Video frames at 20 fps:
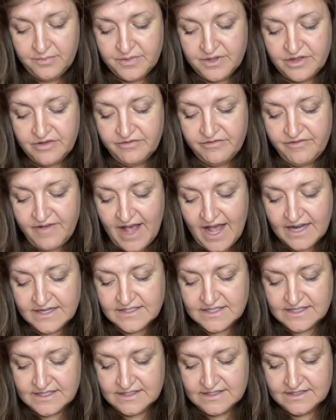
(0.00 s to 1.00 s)
But the
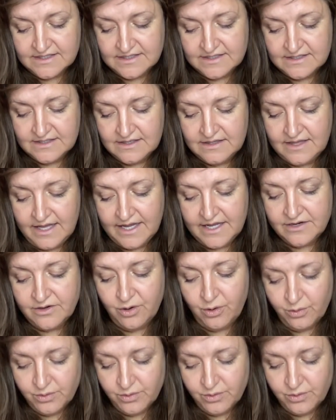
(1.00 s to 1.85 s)
fact is, they can